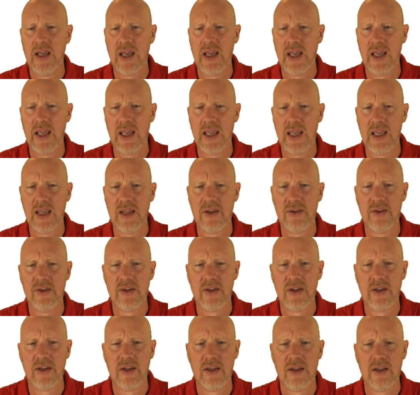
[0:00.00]
And
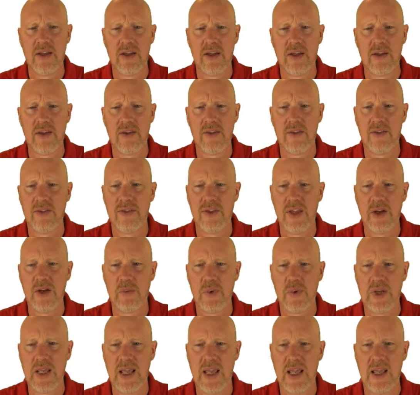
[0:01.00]
then
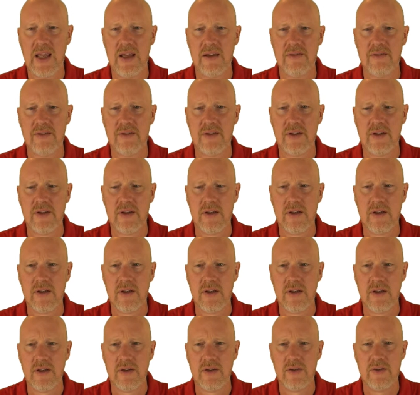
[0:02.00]
we have,
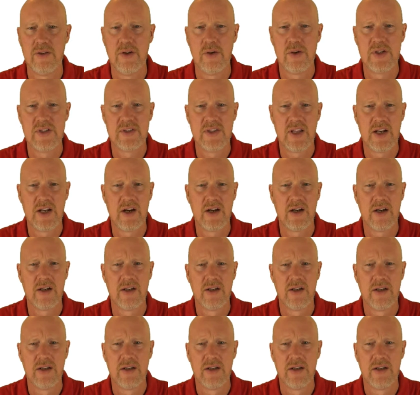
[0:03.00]
notice that